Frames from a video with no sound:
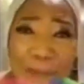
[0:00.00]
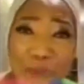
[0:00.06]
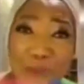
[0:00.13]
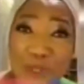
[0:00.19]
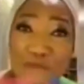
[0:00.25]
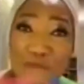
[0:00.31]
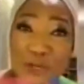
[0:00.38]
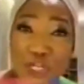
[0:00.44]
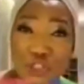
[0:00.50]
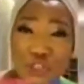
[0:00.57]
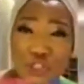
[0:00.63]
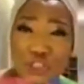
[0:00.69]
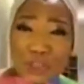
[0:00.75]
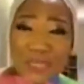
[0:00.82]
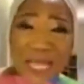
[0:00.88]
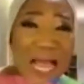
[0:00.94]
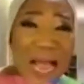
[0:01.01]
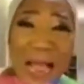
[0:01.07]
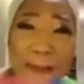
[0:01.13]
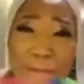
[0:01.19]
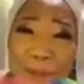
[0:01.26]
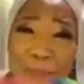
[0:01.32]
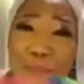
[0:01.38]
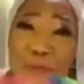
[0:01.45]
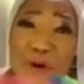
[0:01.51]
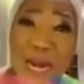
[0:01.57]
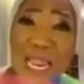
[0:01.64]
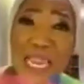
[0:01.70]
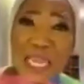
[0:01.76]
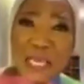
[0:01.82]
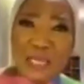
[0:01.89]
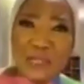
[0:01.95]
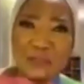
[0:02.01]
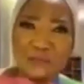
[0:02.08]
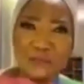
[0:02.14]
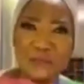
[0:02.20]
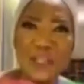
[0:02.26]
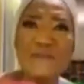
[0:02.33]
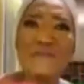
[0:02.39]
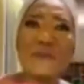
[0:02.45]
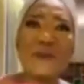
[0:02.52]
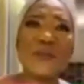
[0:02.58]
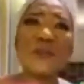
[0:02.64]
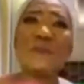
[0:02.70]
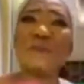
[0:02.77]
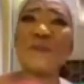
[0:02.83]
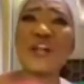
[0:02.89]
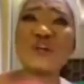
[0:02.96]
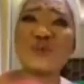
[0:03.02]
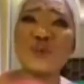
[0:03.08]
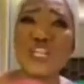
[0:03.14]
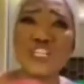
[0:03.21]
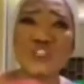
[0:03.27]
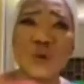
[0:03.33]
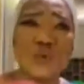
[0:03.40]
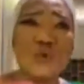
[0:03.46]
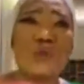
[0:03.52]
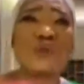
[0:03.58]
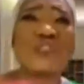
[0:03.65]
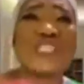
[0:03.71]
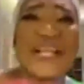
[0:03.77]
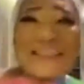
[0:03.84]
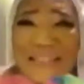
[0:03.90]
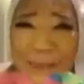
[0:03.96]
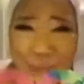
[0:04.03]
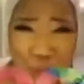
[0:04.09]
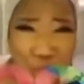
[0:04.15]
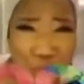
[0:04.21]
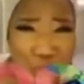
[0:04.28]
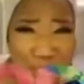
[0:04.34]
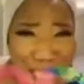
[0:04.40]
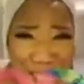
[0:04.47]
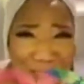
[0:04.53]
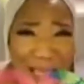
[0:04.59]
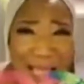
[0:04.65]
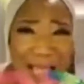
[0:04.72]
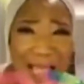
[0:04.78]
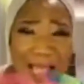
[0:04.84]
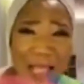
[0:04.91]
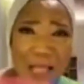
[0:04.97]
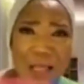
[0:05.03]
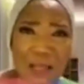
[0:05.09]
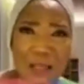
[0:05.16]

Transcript: in abusive relationships and be praying. If they were your blood relation, will you tell them to stay there?